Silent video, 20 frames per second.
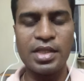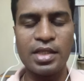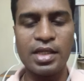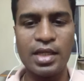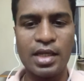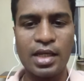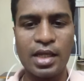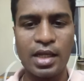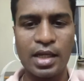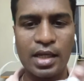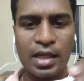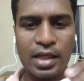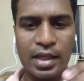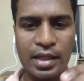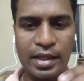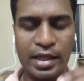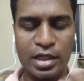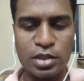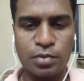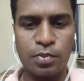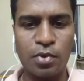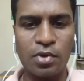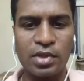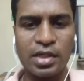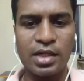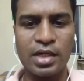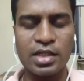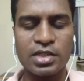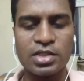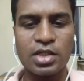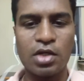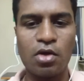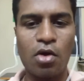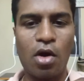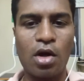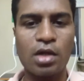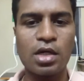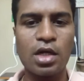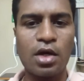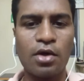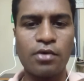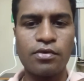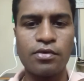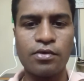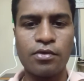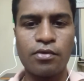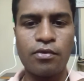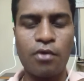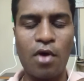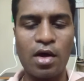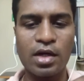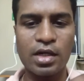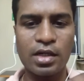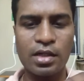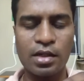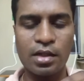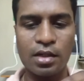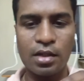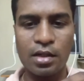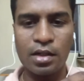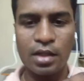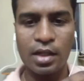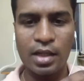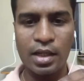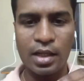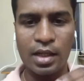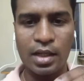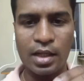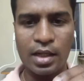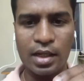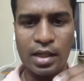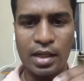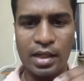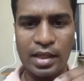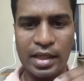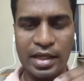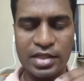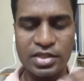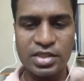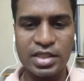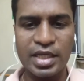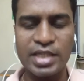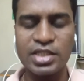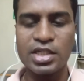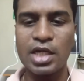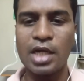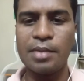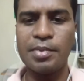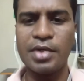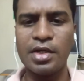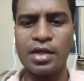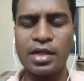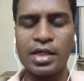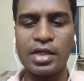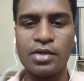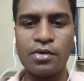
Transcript: the export industry. Lot of foreign exchange can be earned.